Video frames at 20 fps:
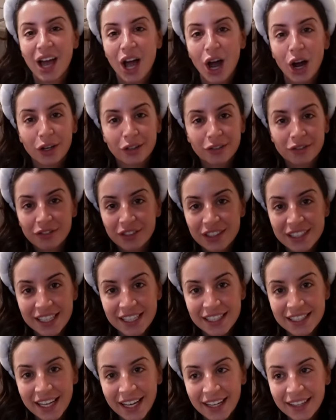Home for
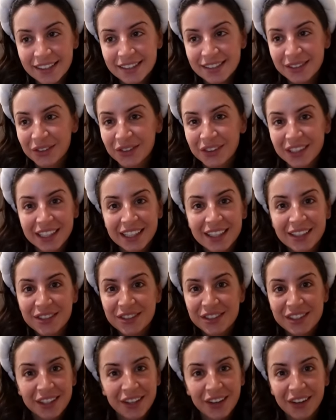10 days, already
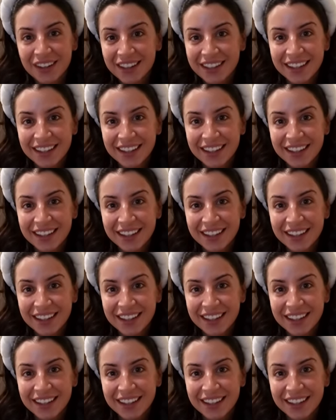using her